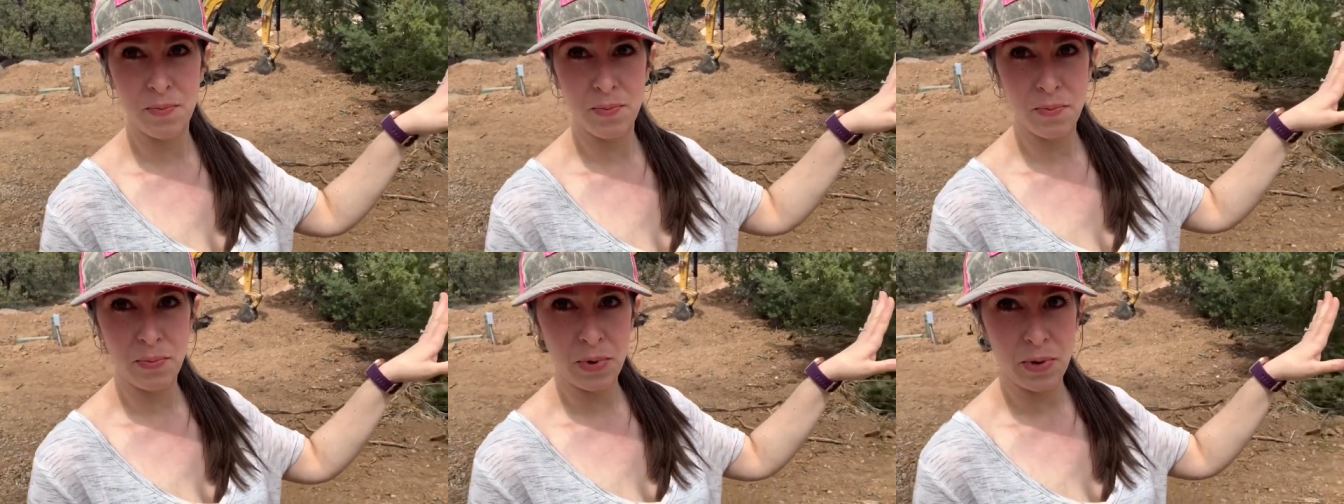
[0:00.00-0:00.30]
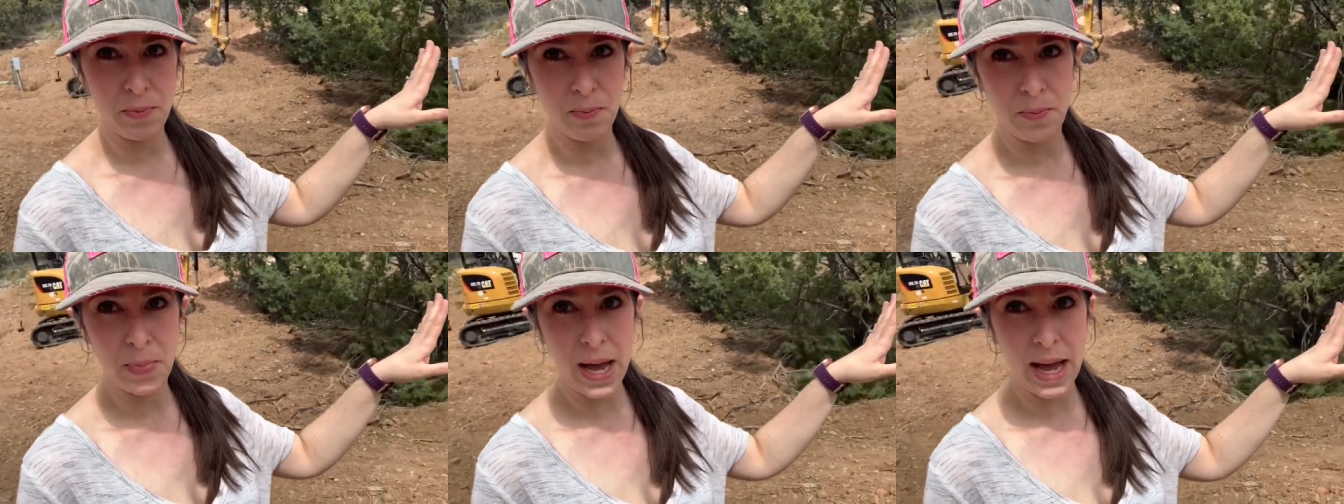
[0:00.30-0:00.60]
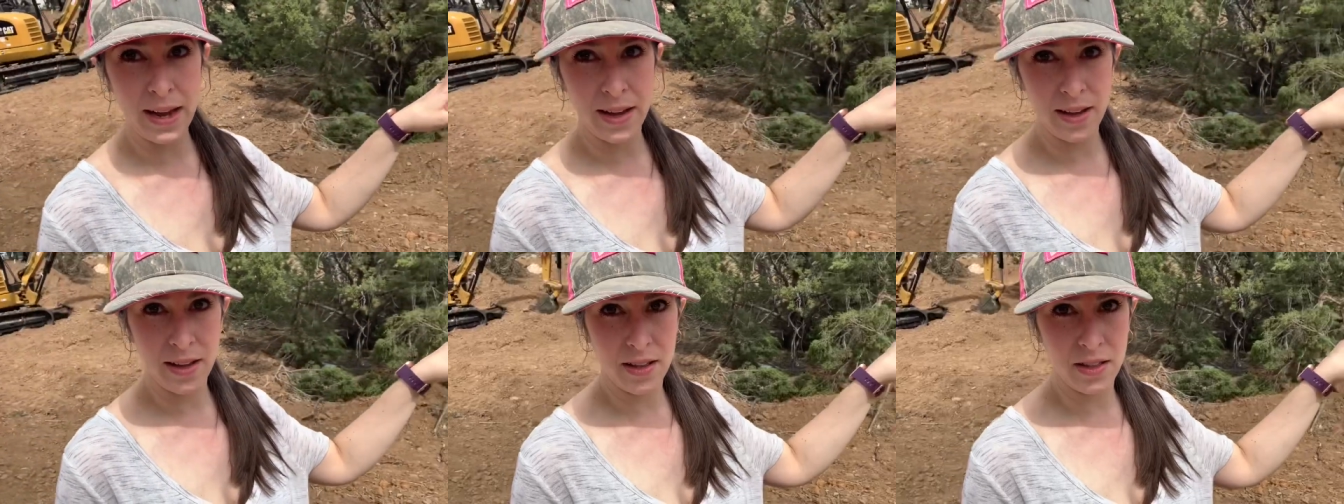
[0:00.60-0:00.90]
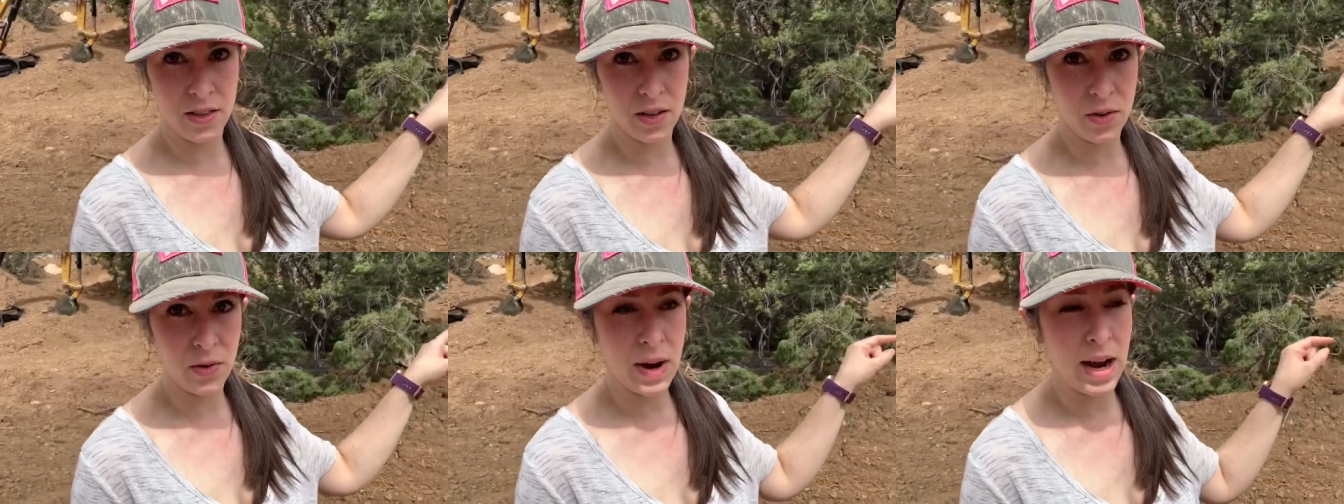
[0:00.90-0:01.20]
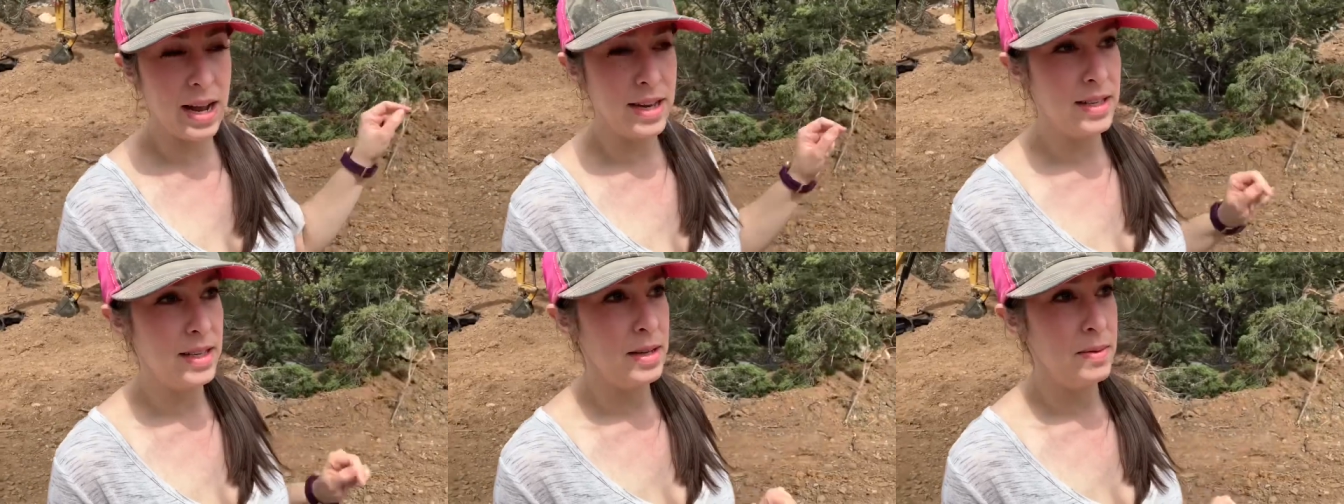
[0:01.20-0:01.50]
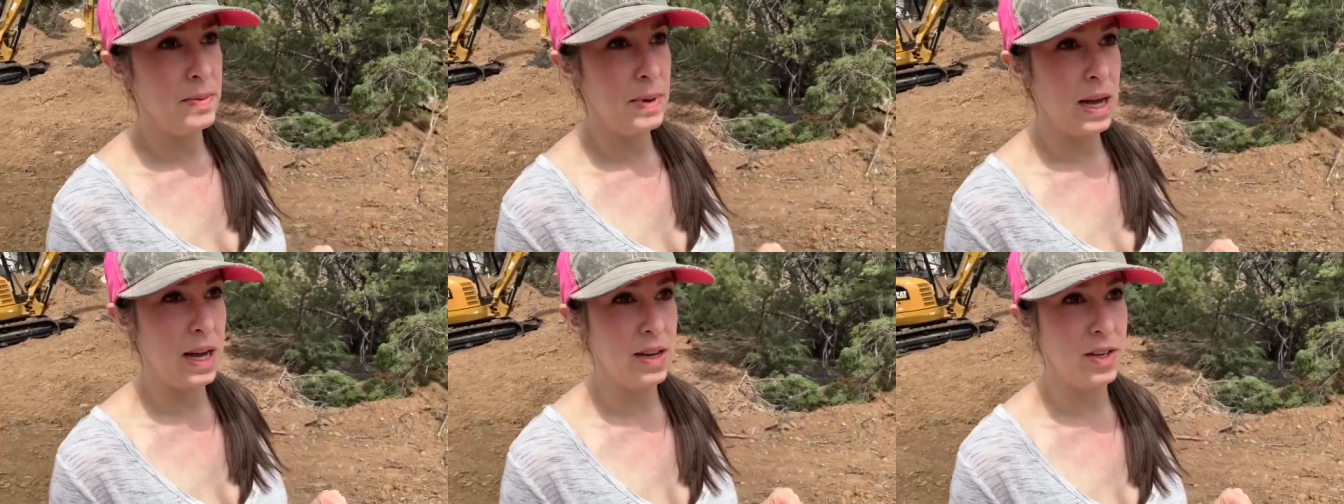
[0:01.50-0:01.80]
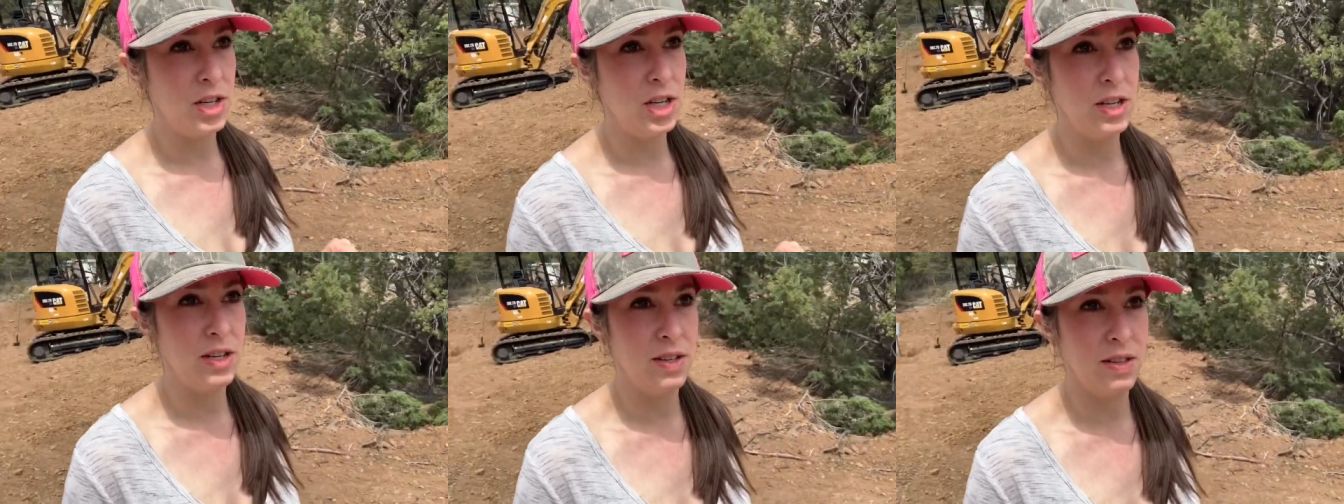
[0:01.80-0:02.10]
put back in the grassy
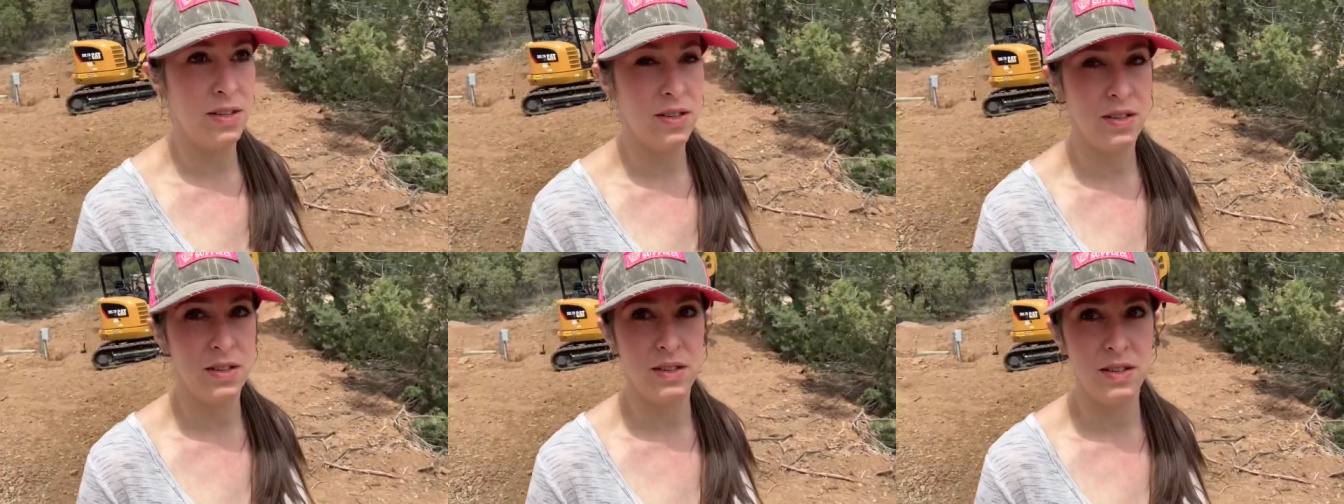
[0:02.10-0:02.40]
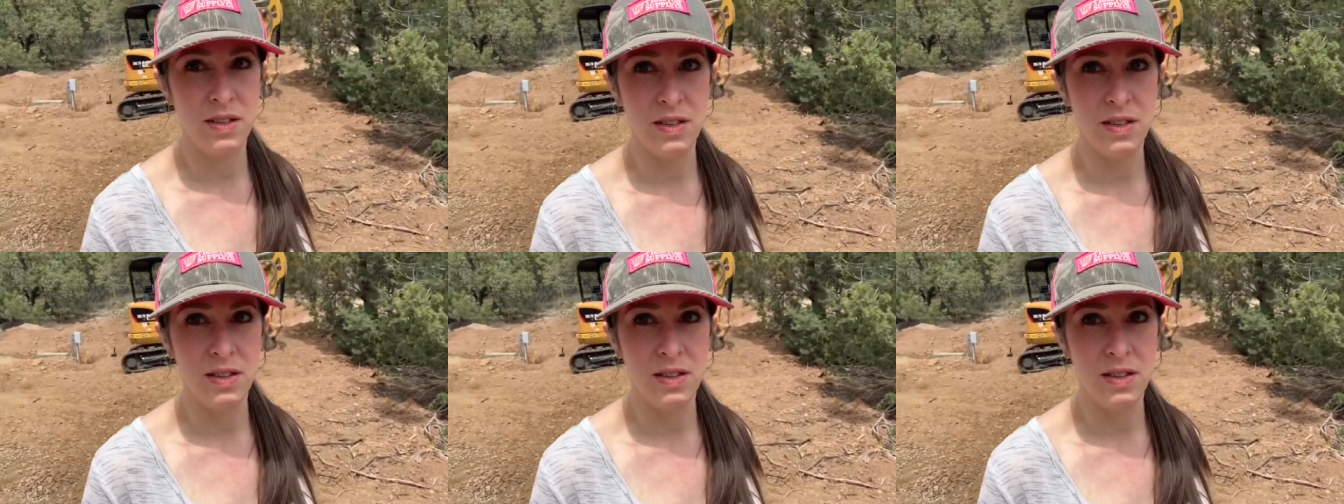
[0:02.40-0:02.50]
patches.